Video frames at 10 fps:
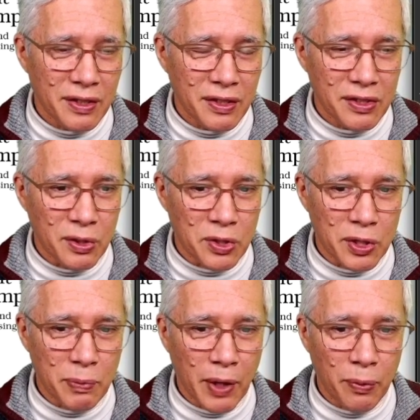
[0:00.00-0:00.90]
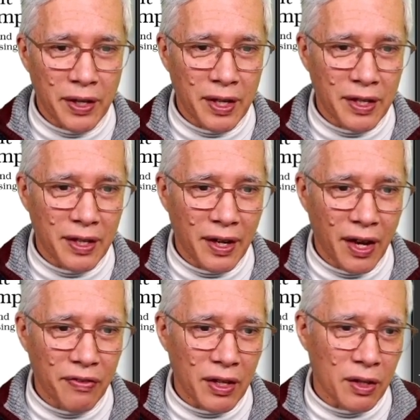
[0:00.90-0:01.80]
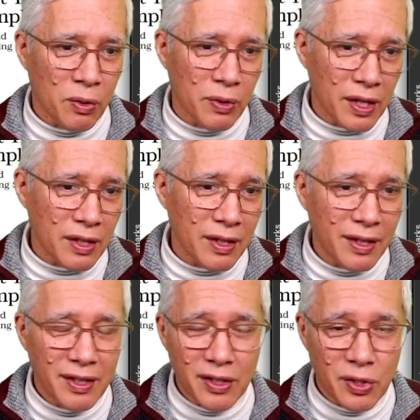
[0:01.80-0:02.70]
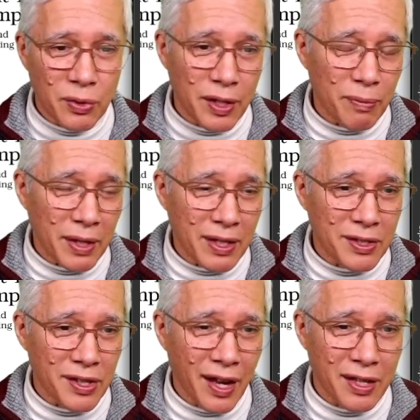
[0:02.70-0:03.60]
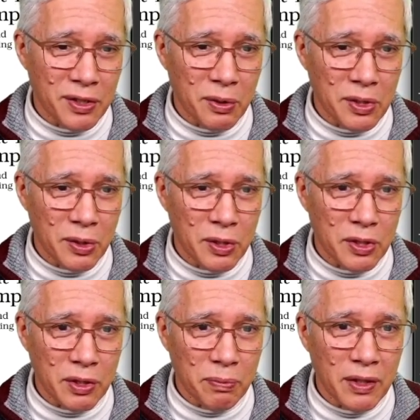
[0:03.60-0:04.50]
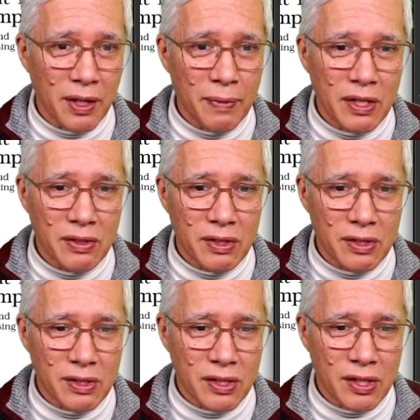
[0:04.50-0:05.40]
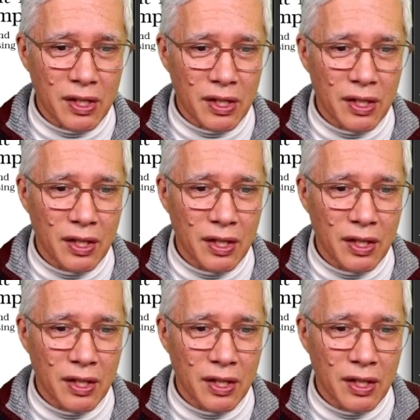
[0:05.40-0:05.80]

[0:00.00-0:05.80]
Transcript: So just by running it and having it green, it's green because it has no assertion. But let me see.